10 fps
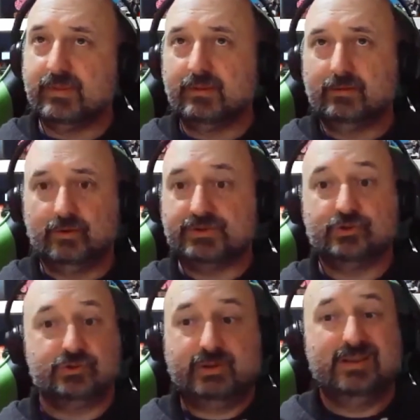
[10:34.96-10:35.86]
lots of
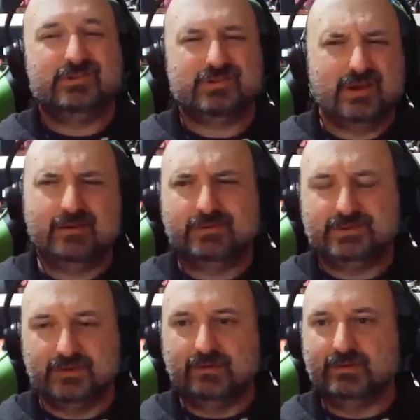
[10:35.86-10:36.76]
kid
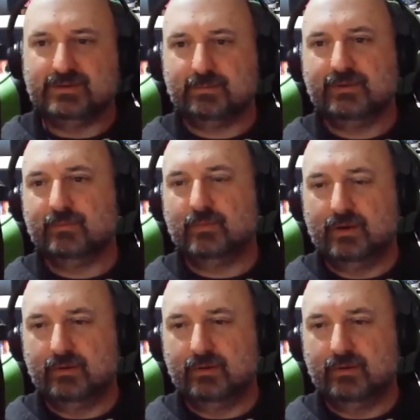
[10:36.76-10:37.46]
shows, and some of them work